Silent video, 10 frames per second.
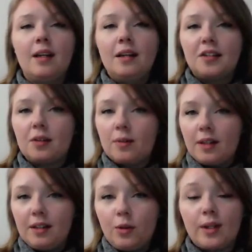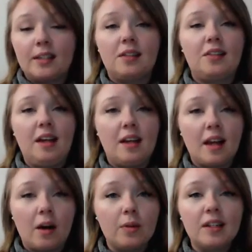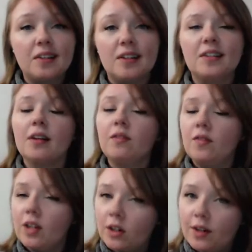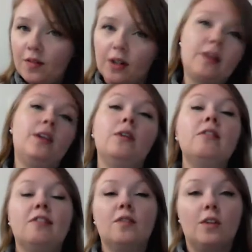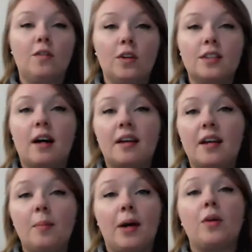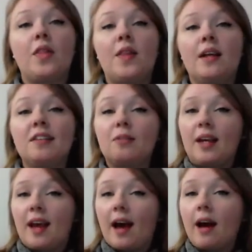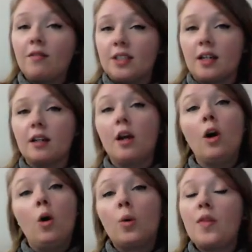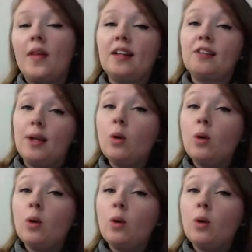So you can see how this is very, very useful for talking about things we have done or things we